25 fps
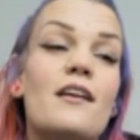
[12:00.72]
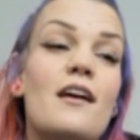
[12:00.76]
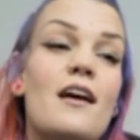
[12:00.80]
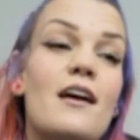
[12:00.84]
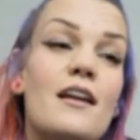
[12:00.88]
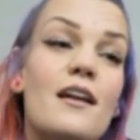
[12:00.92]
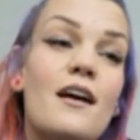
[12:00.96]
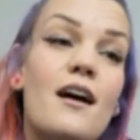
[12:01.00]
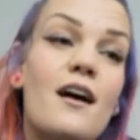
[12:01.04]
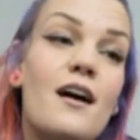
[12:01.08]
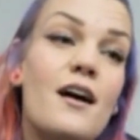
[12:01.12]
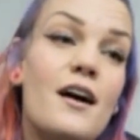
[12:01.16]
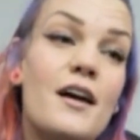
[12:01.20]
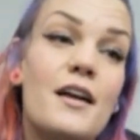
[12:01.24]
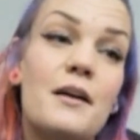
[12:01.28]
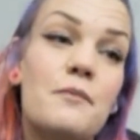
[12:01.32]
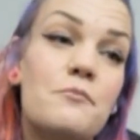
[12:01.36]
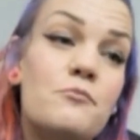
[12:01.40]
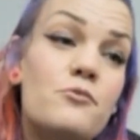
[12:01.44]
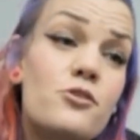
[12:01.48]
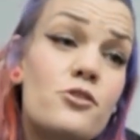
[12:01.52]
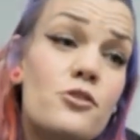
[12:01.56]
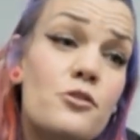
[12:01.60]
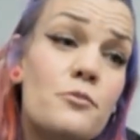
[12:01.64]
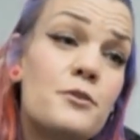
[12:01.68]
and I
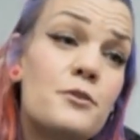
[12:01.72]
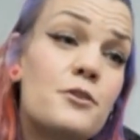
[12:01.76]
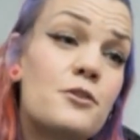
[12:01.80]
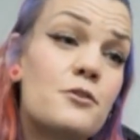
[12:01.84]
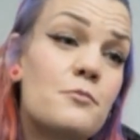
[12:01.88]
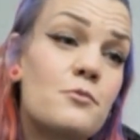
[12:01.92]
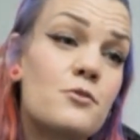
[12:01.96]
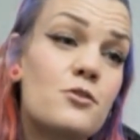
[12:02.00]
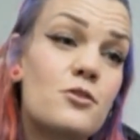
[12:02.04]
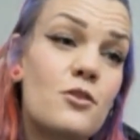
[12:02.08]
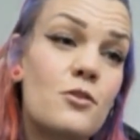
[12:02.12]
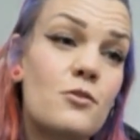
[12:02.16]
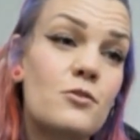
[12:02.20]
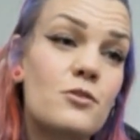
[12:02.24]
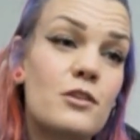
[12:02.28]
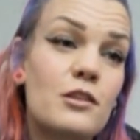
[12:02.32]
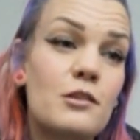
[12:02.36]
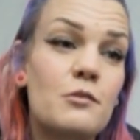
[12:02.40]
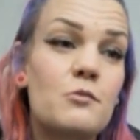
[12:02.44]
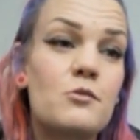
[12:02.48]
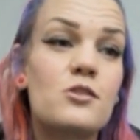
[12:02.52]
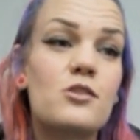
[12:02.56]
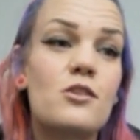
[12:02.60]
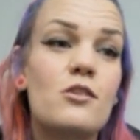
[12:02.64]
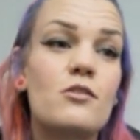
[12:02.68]
am super, super stoked on
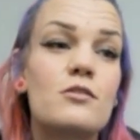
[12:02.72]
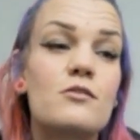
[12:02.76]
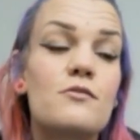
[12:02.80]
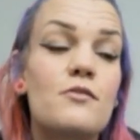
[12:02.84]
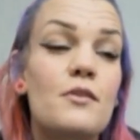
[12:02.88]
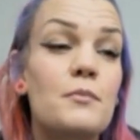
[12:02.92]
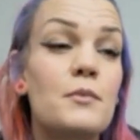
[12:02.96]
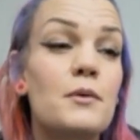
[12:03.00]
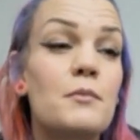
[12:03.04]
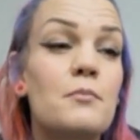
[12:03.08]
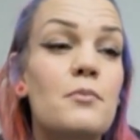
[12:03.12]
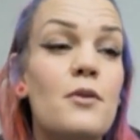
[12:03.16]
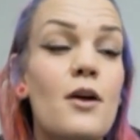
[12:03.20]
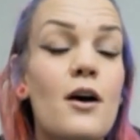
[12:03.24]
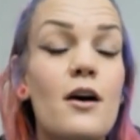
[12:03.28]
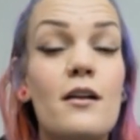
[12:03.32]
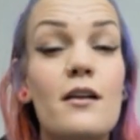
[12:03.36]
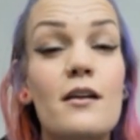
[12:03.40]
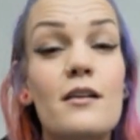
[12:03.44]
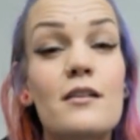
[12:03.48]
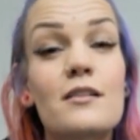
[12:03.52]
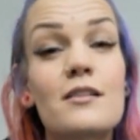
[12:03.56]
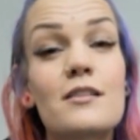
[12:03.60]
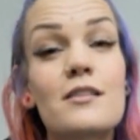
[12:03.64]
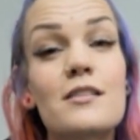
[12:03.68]
the results from the
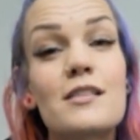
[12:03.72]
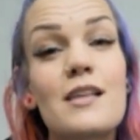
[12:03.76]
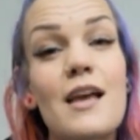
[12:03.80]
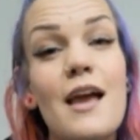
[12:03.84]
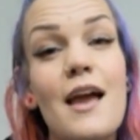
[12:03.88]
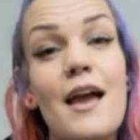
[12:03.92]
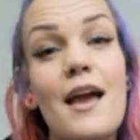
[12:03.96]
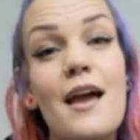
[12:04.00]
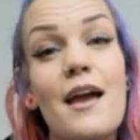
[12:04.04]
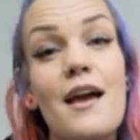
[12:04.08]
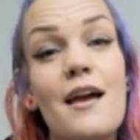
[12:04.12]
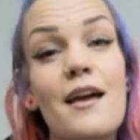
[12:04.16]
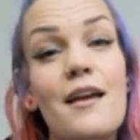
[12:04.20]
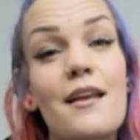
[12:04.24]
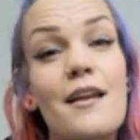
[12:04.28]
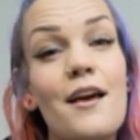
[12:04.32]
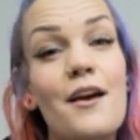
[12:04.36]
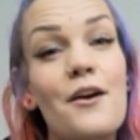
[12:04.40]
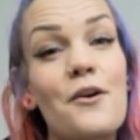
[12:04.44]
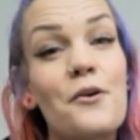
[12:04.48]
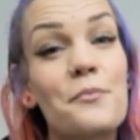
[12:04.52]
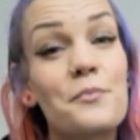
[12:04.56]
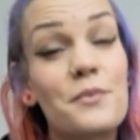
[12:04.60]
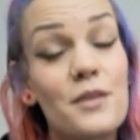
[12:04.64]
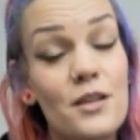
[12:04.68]
products, and I
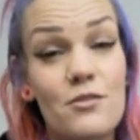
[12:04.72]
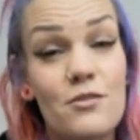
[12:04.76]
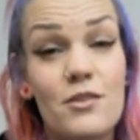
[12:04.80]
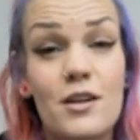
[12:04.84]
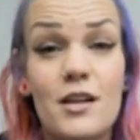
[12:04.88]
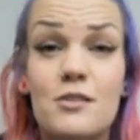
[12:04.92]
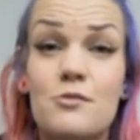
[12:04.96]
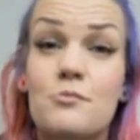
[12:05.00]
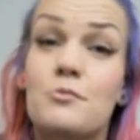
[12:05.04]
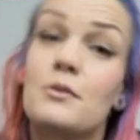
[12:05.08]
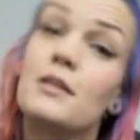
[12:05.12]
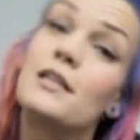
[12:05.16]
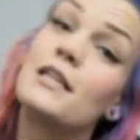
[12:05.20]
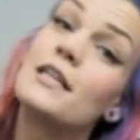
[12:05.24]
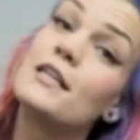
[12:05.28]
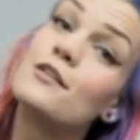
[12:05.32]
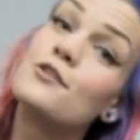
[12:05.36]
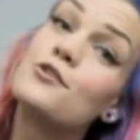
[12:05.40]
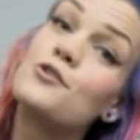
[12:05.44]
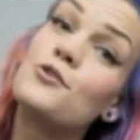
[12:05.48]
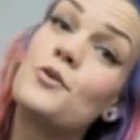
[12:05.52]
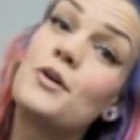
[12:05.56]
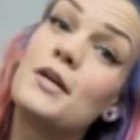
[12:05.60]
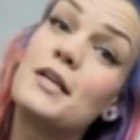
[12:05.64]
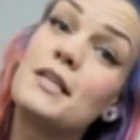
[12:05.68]
hope that you guys really
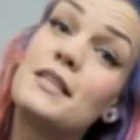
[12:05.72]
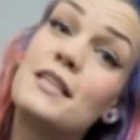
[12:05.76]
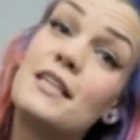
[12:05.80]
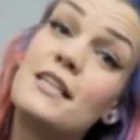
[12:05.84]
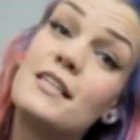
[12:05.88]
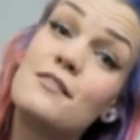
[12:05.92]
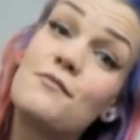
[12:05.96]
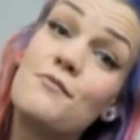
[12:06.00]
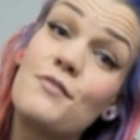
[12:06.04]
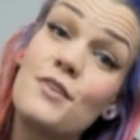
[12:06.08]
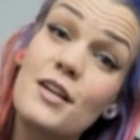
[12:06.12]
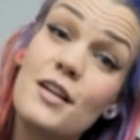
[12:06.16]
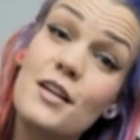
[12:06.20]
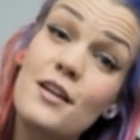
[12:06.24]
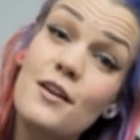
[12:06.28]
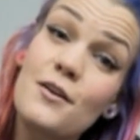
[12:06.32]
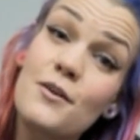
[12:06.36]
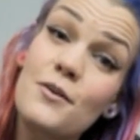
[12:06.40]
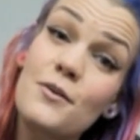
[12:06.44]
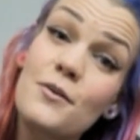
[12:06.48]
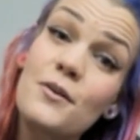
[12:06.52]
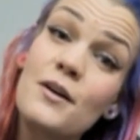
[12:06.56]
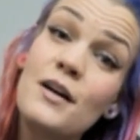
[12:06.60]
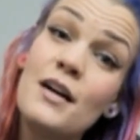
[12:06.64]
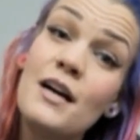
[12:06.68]
enjoyed this
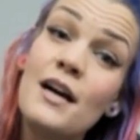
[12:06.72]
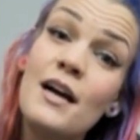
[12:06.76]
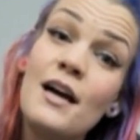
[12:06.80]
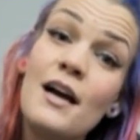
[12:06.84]
video.